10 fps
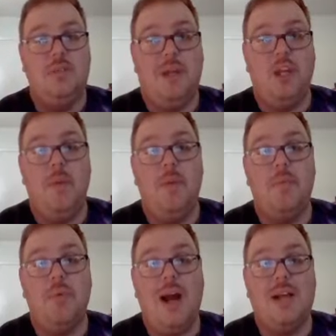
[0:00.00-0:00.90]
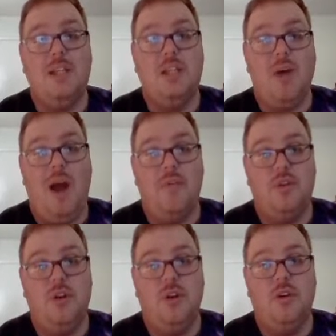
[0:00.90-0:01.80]
you can be a proxy until I
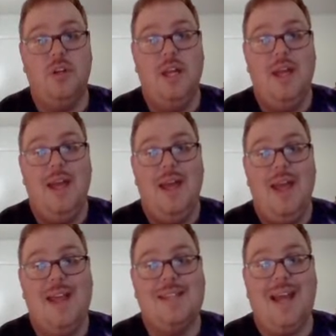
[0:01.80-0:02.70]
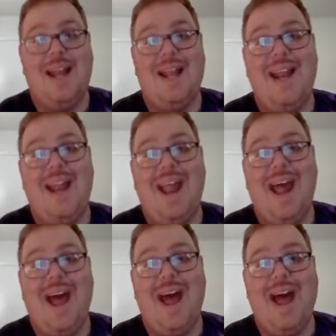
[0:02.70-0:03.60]
return. He's like,
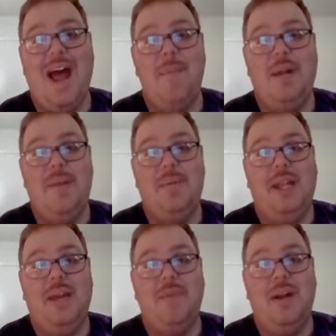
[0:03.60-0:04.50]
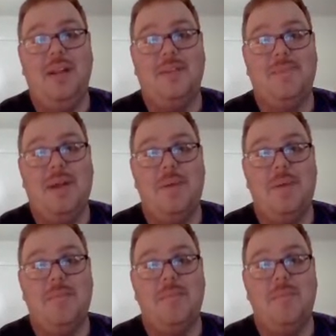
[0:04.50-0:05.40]
nah, I manipulated, but it's make
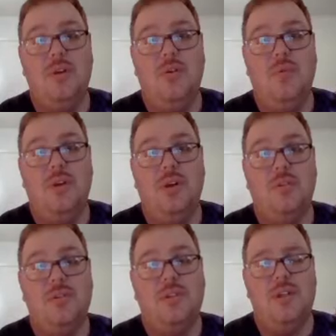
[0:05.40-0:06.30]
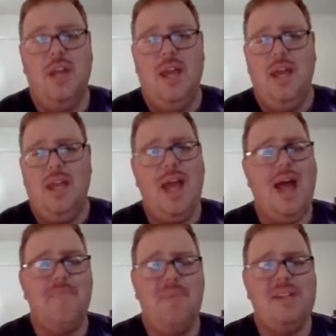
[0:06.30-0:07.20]
me yours.
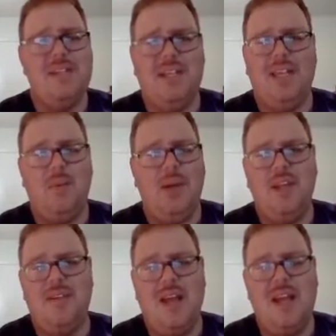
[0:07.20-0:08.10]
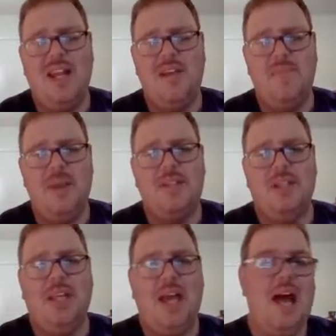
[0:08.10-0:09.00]
Yeah, basically what he did, he
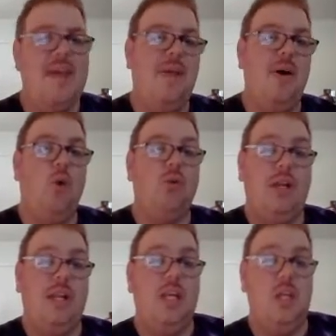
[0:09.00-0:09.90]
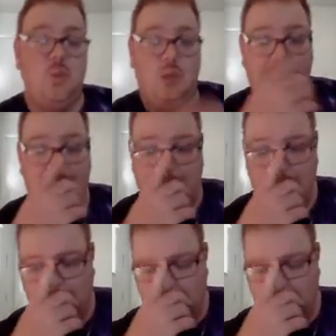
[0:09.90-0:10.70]
basically had the old lady he's working for him,